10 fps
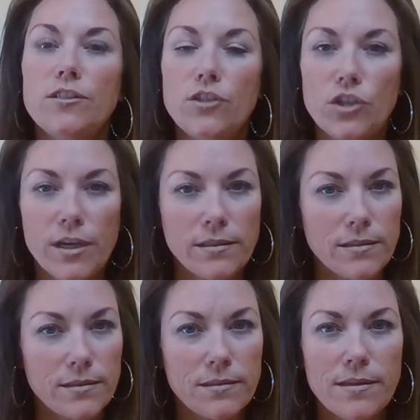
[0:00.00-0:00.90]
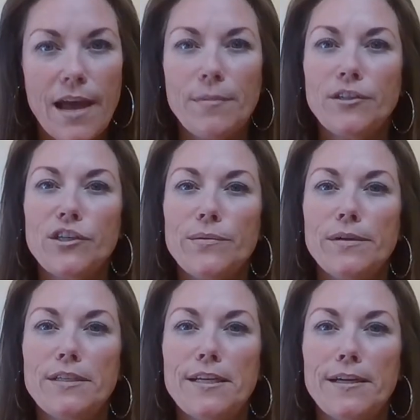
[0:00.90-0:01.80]
Just establish a
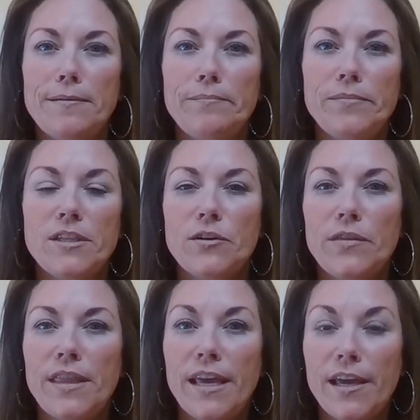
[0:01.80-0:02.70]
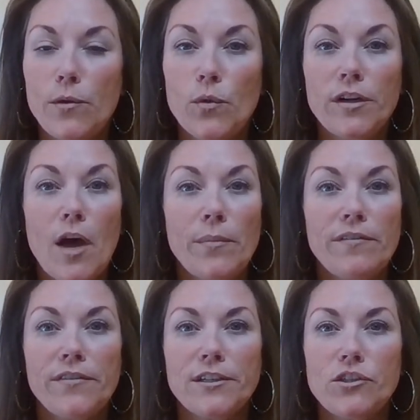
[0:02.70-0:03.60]
routine so they will not be
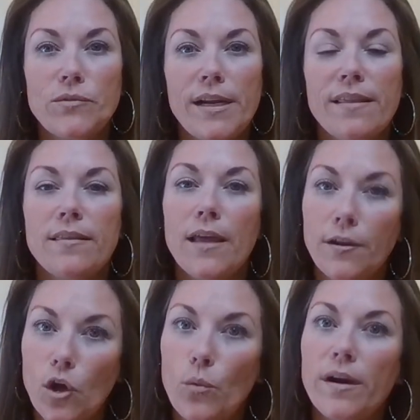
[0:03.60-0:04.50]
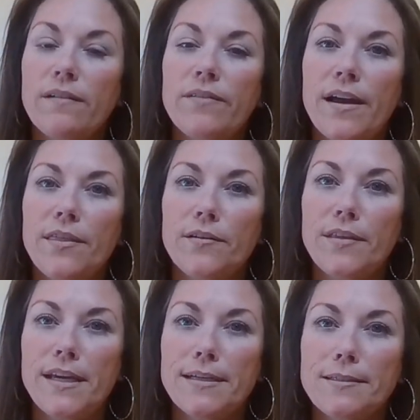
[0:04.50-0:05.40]
frustrated and they'll know where to find their
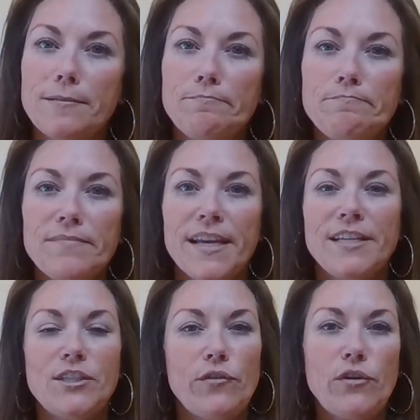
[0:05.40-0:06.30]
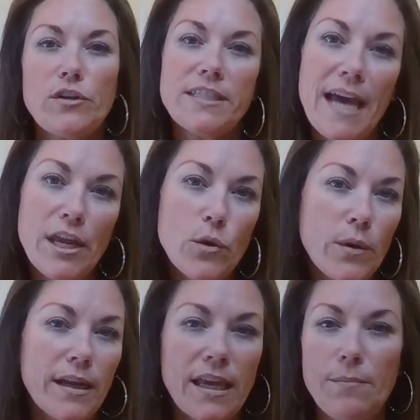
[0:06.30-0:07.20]
things. So if you decide you
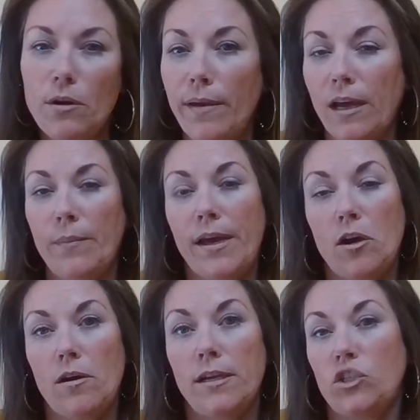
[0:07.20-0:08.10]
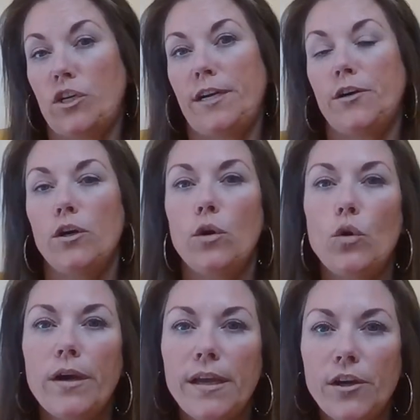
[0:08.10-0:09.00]
want to keep your backpack on a chair or a
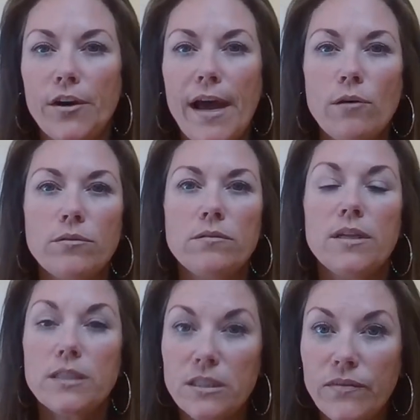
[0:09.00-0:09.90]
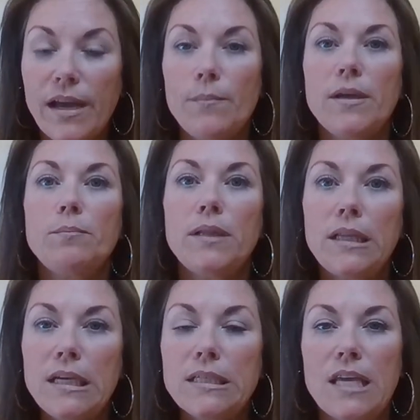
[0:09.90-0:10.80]
hook in your house, that's fine, but
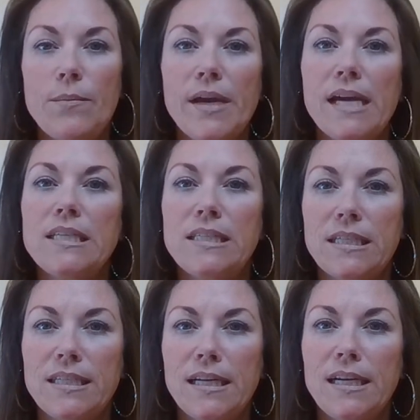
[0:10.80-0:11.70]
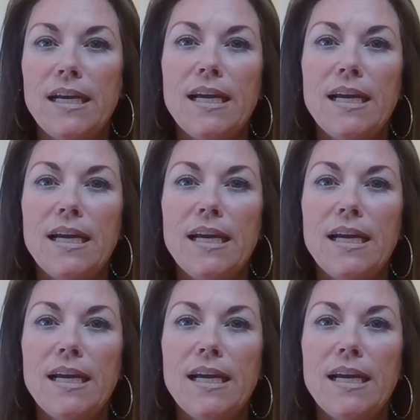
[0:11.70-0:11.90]
please keep it consistent.